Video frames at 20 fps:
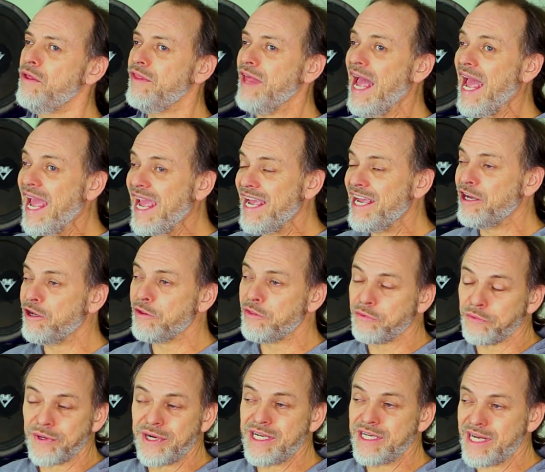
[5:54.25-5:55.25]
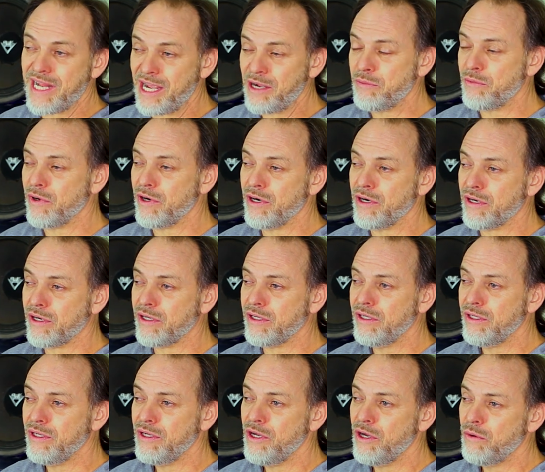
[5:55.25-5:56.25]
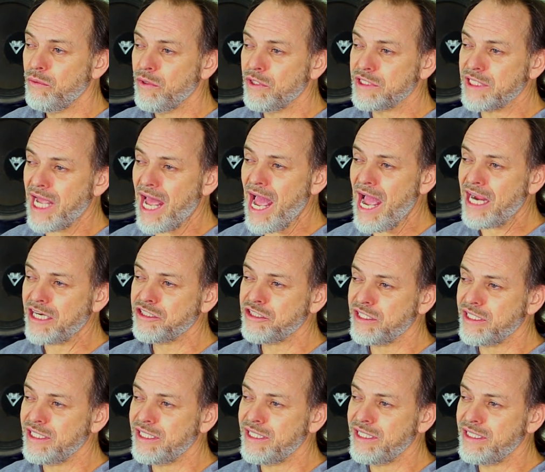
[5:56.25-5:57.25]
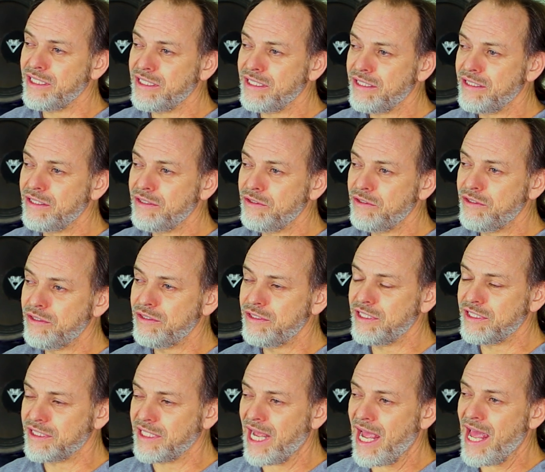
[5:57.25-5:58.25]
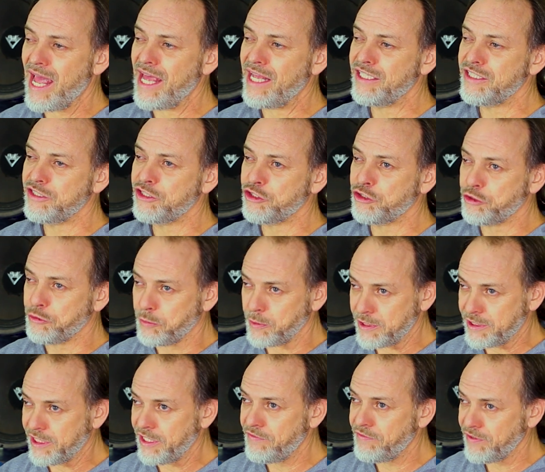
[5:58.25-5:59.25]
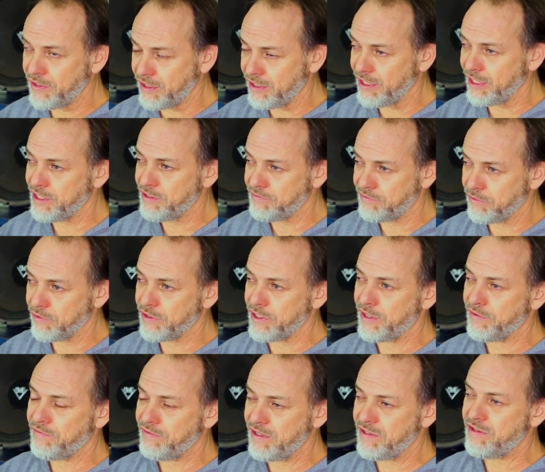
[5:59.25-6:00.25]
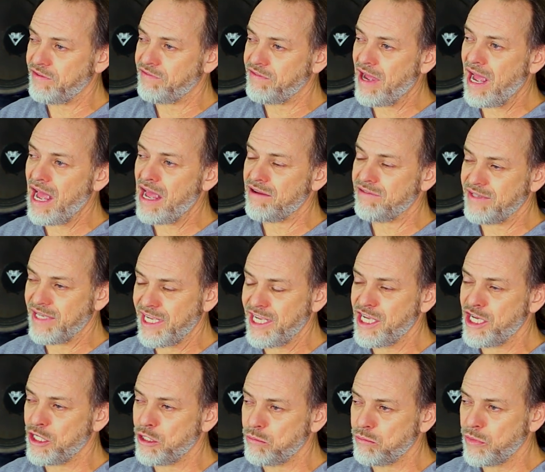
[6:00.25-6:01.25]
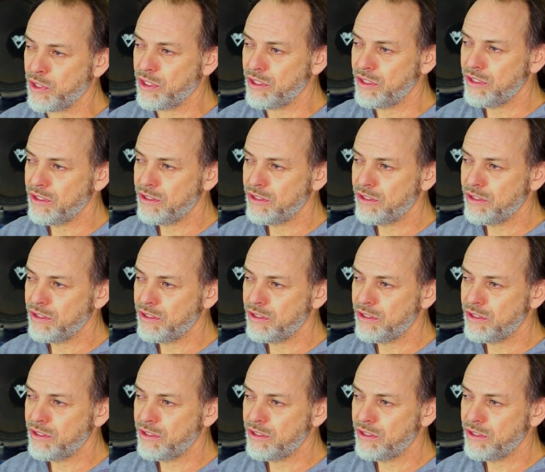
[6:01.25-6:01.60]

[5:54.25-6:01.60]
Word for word: the AL3 network was actually designed specifically for the 55M